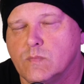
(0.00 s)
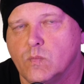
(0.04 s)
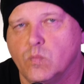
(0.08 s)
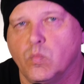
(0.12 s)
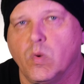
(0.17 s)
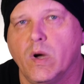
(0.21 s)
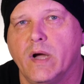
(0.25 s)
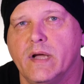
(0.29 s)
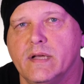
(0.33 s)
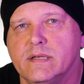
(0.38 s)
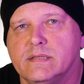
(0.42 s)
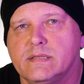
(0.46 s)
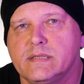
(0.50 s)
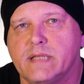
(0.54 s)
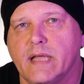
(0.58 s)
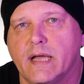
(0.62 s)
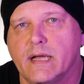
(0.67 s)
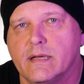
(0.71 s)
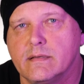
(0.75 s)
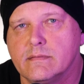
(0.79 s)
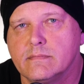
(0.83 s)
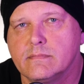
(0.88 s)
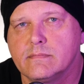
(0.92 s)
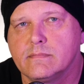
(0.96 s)
Why is
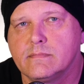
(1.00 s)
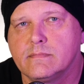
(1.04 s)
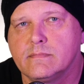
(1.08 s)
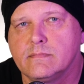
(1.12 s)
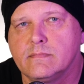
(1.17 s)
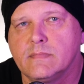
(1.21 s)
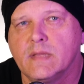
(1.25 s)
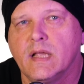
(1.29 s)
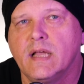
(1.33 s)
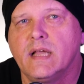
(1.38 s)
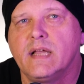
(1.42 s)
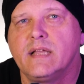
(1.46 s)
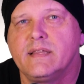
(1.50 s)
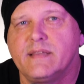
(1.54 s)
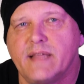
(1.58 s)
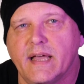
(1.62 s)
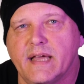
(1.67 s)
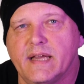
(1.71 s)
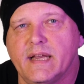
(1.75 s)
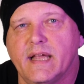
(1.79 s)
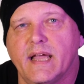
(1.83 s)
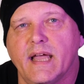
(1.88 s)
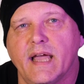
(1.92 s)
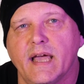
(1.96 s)
that?
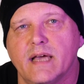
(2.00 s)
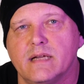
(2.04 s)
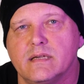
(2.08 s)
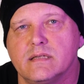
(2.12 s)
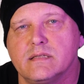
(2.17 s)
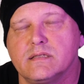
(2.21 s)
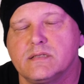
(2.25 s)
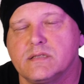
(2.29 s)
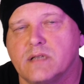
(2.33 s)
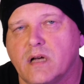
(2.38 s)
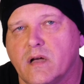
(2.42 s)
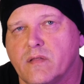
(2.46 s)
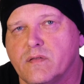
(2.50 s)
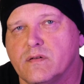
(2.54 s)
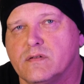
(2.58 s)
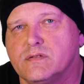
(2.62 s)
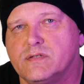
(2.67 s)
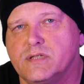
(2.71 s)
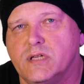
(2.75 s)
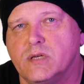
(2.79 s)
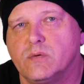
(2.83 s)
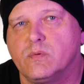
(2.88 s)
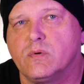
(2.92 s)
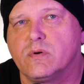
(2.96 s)
Data analysts author
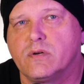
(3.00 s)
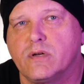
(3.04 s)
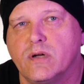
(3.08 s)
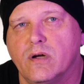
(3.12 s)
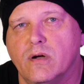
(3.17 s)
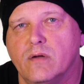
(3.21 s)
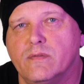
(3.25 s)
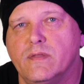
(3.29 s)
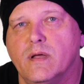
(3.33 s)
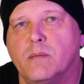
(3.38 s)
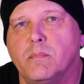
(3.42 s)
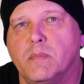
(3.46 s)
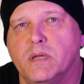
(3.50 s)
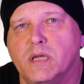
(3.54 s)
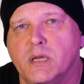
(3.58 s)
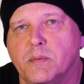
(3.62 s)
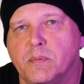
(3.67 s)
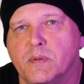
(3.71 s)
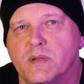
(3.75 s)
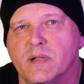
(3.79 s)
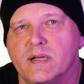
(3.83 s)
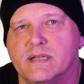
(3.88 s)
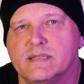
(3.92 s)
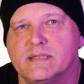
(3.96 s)
SQL code that
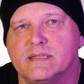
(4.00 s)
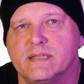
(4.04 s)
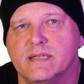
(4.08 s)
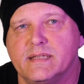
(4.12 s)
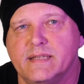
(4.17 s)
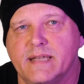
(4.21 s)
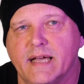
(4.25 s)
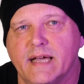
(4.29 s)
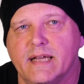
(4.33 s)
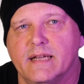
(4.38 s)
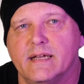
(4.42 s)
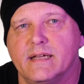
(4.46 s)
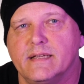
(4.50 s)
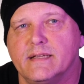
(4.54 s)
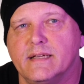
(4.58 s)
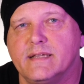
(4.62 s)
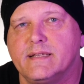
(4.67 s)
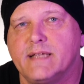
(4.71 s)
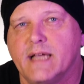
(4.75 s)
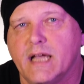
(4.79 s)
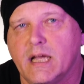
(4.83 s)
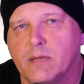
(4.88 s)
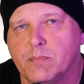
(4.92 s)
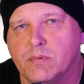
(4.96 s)
manipulates the data in the
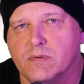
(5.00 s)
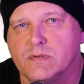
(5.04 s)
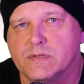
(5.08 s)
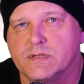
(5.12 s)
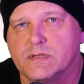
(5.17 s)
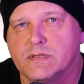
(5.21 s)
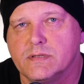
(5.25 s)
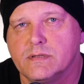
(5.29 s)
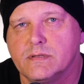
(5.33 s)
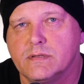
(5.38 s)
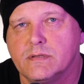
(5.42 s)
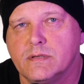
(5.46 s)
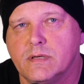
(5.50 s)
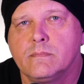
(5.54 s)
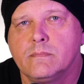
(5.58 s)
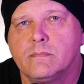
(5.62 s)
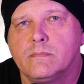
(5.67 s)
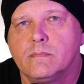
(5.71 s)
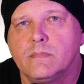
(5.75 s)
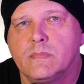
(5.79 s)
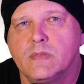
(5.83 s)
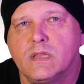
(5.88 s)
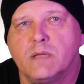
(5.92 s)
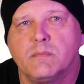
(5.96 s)
tables.
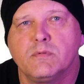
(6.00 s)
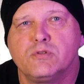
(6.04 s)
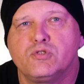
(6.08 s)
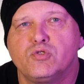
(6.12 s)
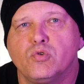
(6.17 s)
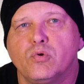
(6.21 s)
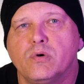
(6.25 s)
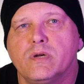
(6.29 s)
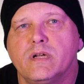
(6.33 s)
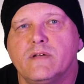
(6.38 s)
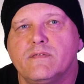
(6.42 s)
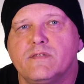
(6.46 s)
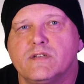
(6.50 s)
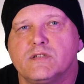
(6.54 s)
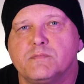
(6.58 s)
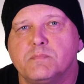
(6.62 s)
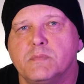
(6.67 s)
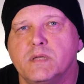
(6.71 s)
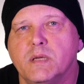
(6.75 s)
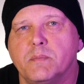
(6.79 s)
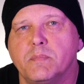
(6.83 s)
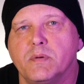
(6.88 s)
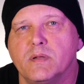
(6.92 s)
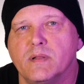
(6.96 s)
The majority of this
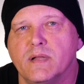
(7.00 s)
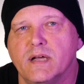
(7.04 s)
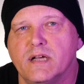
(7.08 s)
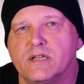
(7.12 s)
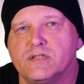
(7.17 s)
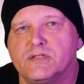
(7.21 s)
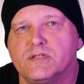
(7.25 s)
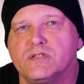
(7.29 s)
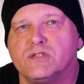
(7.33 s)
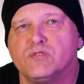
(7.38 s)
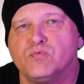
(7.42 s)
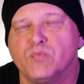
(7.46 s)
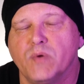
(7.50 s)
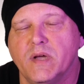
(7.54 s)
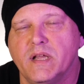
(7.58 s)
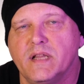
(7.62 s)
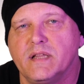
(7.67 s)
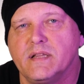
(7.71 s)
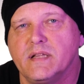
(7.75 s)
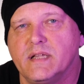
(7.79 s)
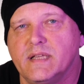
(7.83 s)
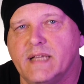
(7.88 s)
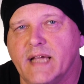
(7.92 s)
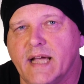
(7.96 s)
manipulation is
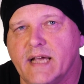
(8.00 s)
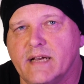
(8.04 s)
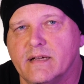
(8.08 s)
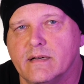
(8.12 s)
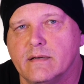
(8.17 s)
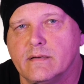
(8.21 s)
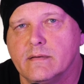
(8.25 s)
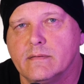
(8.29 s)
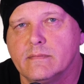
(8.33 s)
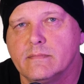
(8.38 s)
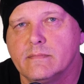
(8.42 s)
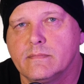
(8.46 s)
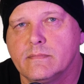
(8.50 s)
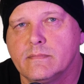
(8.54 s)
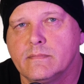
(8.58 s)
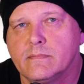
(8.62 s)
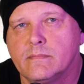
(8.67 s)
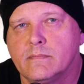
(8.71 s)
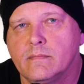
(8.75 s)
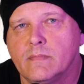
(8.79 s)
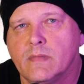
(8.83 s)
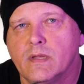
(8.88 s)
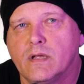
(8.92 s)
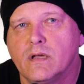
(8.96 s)
reading the data.
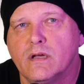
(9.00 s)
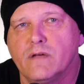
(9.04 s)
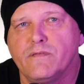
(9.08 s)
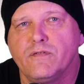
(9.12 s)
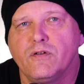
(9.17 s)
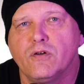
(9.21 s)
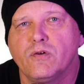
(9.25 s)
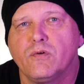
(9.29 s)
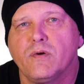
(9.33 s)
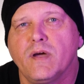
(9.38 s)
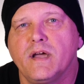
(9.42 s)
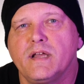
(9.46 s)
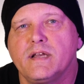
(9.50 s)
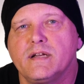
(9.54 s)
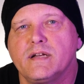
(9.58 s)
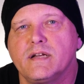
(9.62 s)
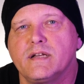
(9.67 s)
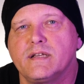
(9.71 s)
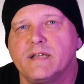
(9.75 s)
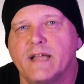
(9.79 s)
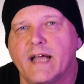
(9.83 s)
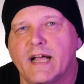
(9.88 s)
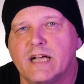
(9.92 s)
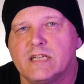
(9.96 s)
If you're creating
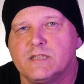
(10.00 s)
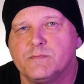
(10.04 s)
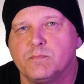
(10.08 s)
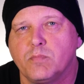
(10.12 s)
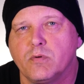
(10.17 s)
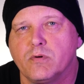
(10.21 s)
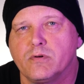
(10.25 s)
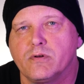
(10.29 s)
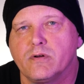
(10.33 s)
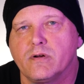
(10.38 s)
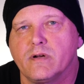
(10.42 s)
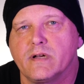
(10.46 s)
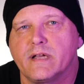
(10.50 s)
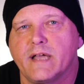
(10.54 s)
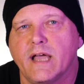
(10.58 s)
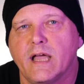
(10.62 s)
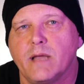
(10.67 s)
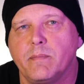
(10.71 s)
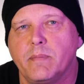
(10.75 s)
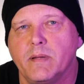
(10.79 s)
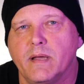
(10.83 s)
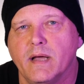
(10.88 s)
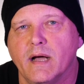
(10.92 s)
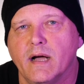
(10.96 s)
a dashboard or a
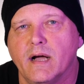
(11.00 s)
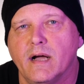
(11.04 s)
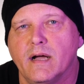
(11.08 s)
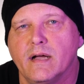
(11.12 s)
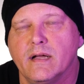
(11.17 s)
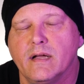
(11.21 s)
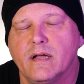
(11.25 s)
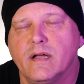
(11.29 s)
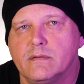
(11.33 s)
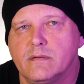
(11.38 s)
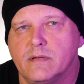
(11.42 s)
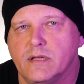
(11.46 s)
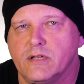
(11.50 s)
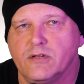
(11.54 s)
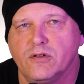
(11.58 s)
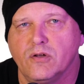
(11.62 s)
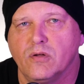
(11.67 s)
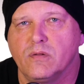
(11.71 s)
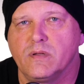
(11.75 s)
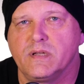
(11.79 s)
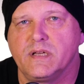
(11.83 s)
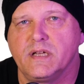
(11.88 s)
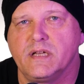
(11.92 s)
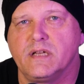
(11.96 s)
KPI, then
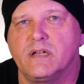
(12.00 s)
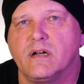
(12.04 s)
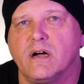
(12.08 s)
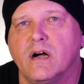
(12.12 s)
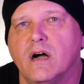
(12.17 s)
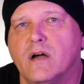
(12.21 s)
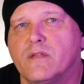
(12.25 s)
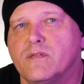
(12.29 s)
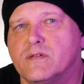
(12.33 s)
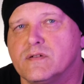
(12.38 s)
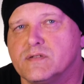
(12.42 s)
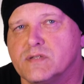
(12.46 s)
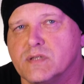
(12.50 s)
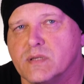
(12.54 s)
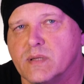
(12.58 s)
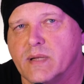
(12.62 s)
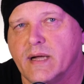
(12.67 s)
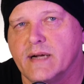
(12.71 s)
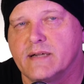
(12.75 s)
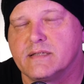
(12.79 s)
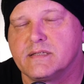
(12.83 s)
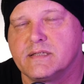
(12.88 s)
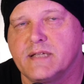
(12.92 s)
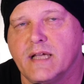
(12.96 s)
you only need to author
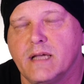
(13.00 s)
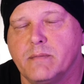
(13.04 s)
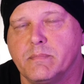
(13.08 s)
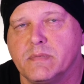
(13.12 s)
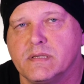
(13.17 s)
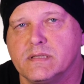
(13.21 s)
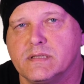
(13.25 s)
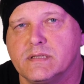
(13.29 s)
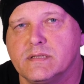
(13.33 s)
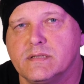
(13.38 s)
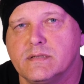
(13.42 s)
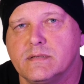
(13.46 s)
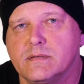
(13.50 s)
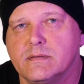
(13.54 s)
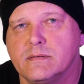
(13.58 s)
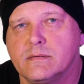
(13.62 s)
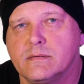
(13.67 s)
select statements.